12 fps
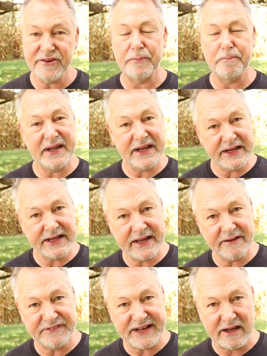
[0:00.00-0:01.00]
It's a
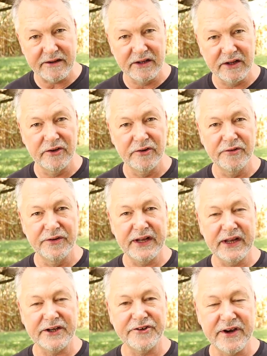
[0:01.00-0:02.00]
PDF download
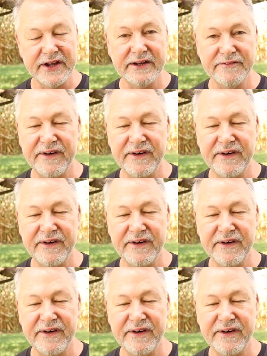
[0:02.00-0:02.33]
electronic